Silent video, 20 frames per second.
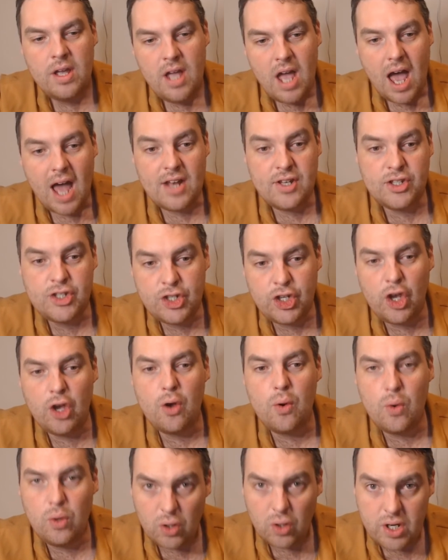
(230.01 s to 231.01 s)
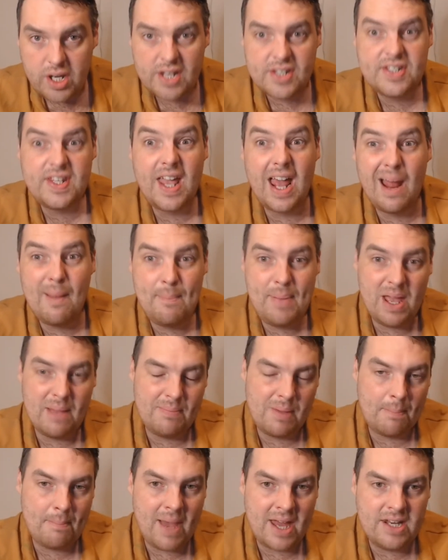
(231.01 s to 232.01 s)
And two, looking to get a bit of
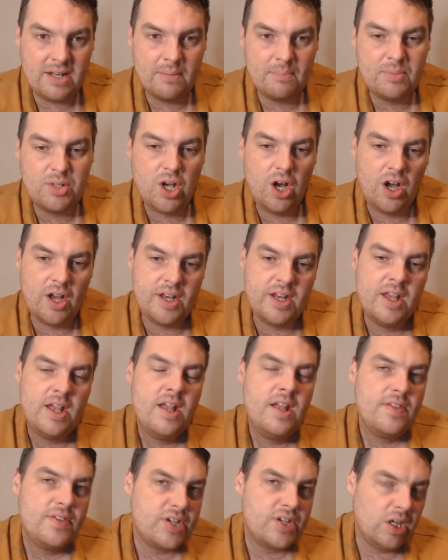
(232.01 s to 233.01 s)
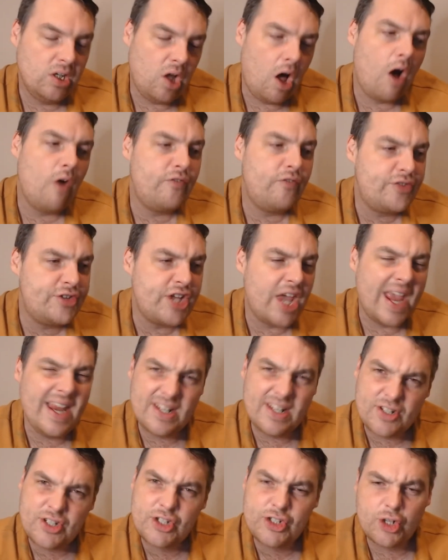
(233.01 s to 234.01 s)
momentum going. There's a lot of inner
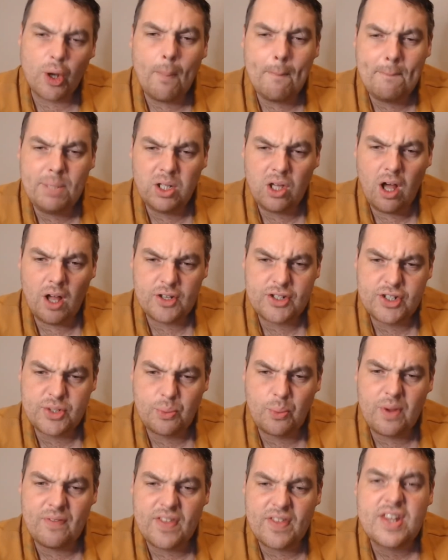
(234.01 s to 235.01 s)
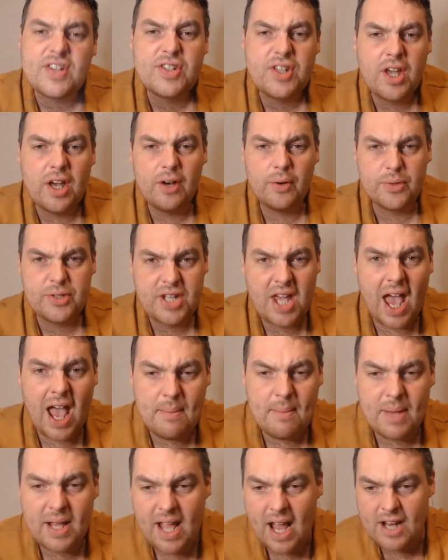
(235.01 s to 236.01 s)
subplots with this girls'
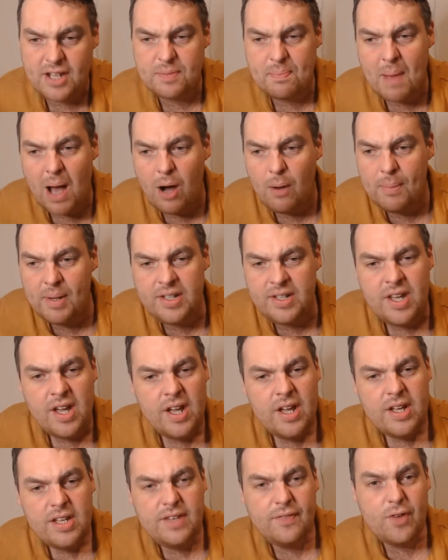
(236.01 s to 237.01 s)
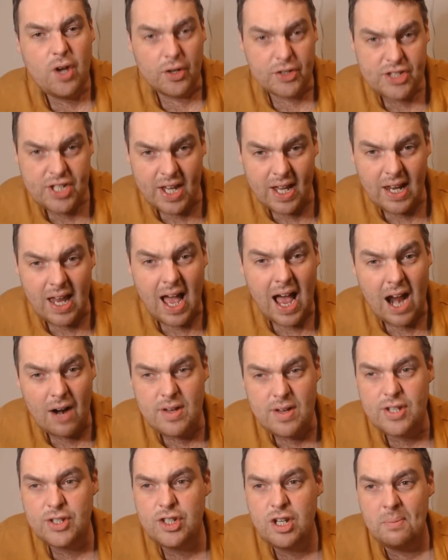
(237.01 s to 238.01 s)
game against Melbourne. You've got Taylor
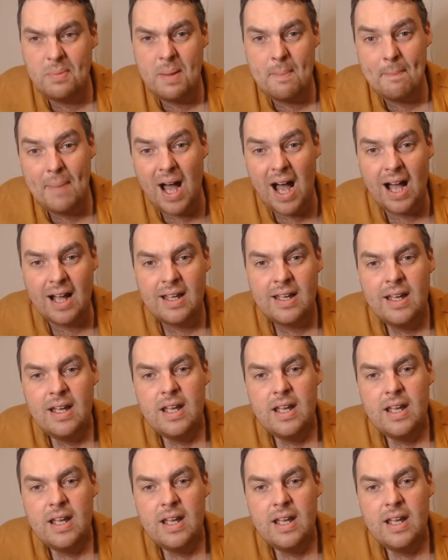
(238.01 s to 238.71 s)
Harris coming back.